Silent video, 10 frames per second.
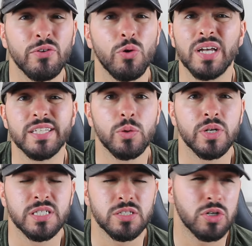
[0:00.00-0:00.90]
no idea where
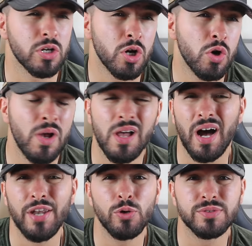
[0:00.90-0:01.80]
this is going to go.
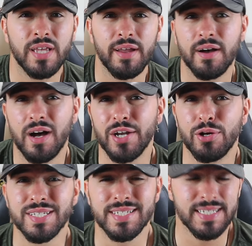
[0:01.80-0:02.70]
I know Tea, I
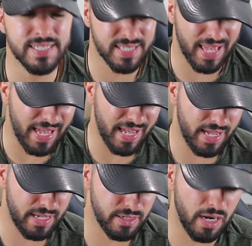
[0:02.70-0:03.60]
know Azis,
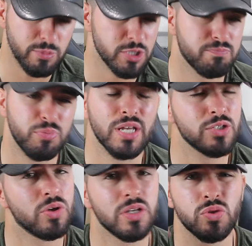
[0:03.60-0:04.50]
and I'm just putting
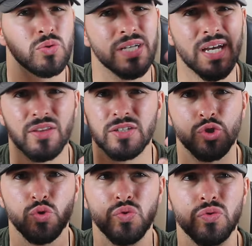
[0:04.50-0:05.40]
two and two together
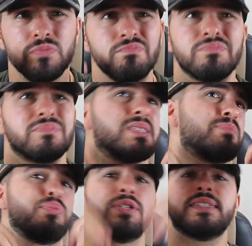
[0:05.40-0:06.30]
to
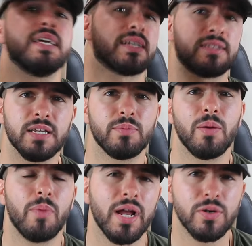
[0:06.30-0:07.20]
predict in
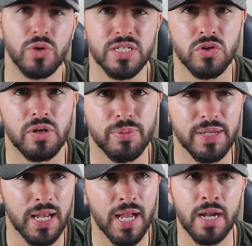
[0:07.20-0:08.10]
my mind what it's going to be
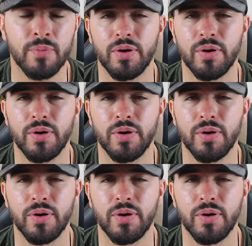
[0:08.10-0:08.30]
like.